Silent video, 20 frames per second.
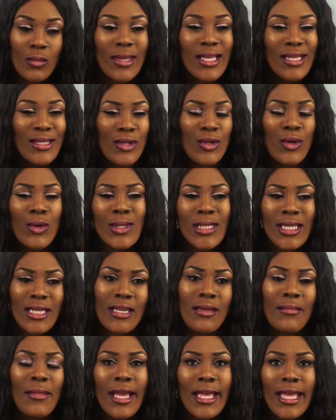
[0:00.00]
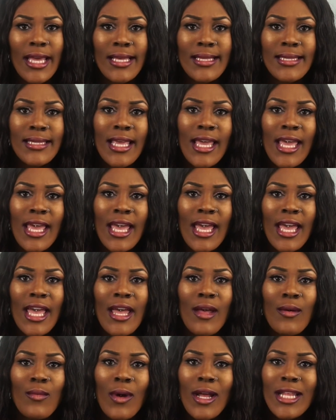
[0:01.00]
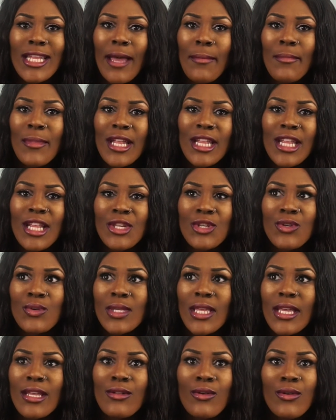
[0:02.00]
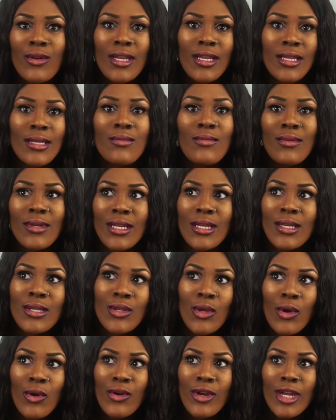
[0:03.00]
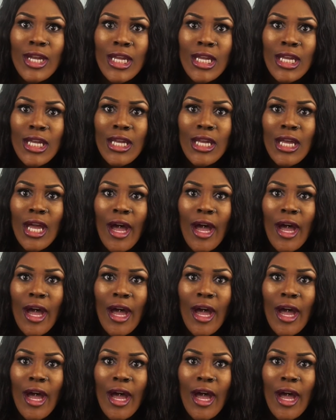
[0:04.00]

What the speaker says: is close to him, I guess, and what happened. And she was like, no, he's really sorry.